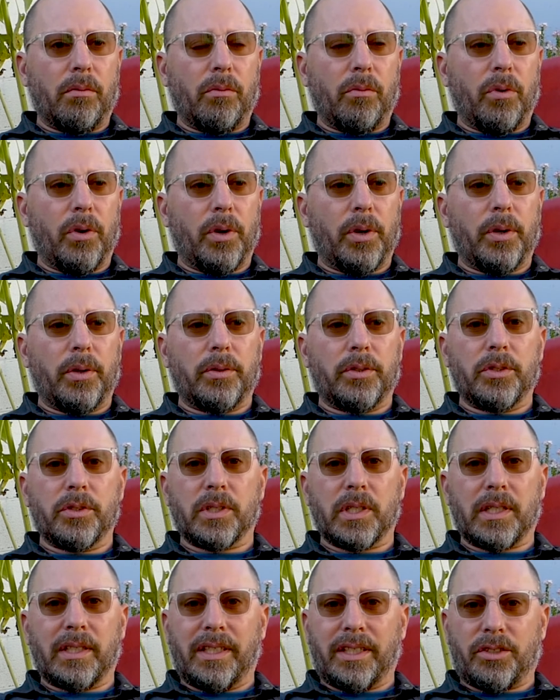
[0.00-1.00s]
we're
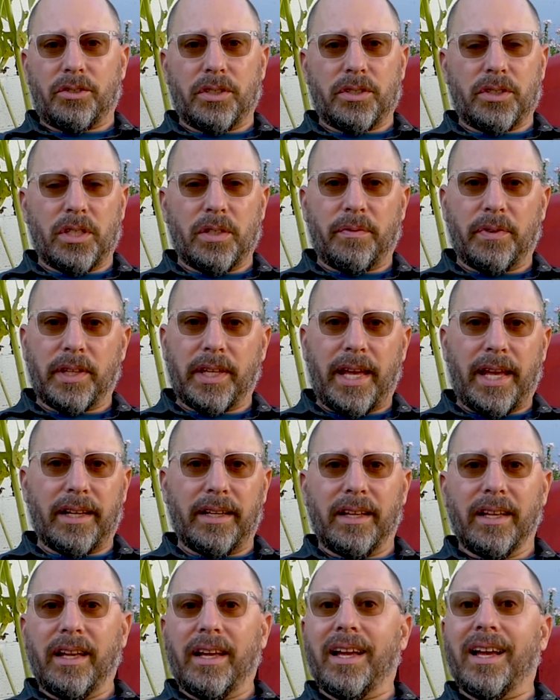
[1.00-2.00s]
using electricity for that
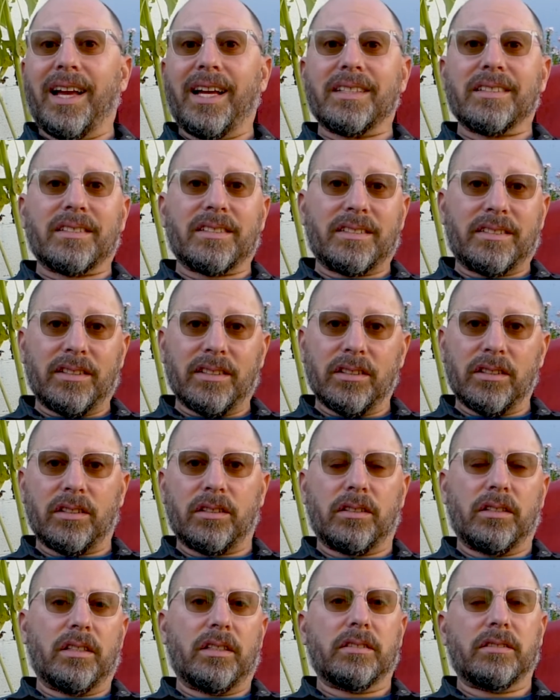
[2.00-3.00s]
and
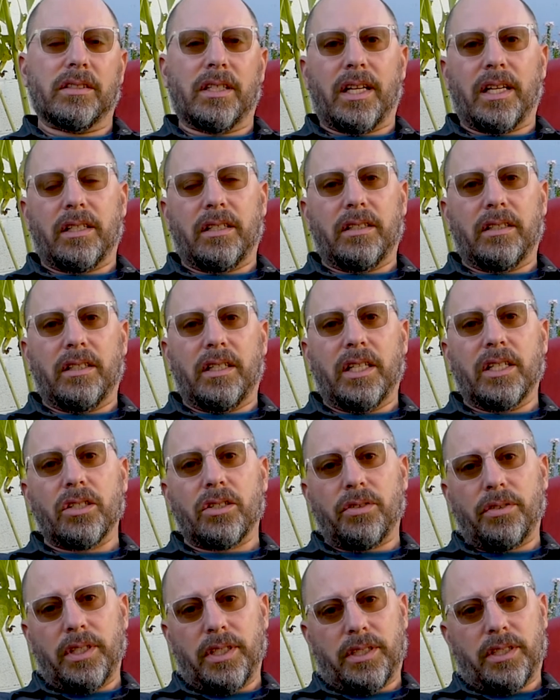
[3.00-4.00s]
still not
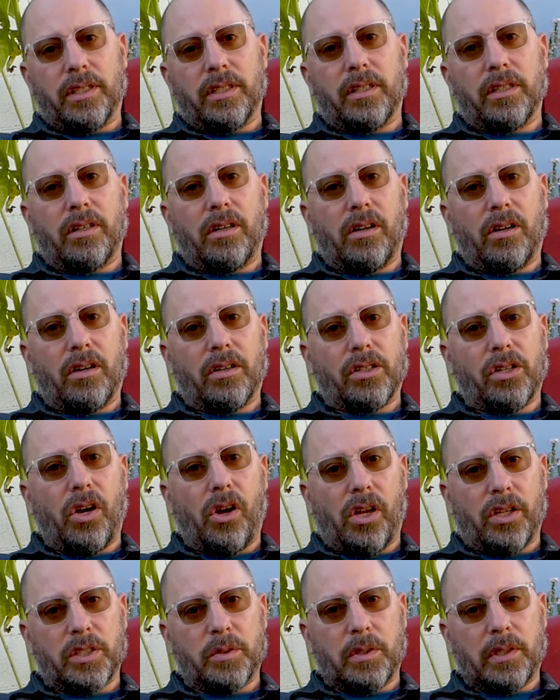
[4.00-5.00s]
increasing our
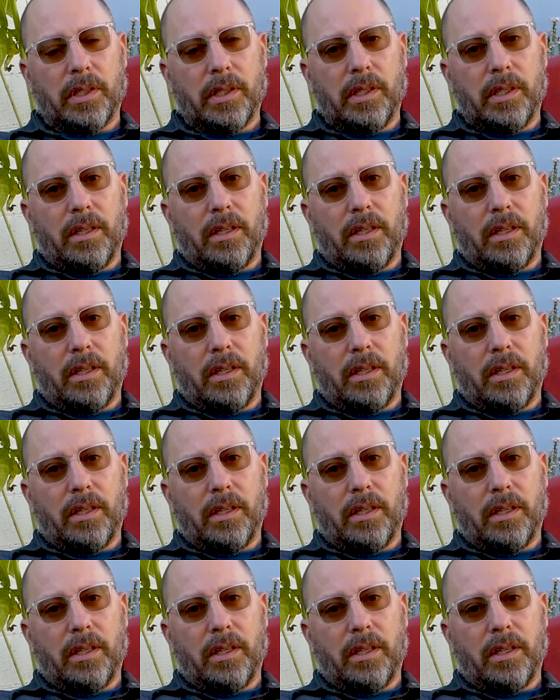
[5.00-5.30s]
cost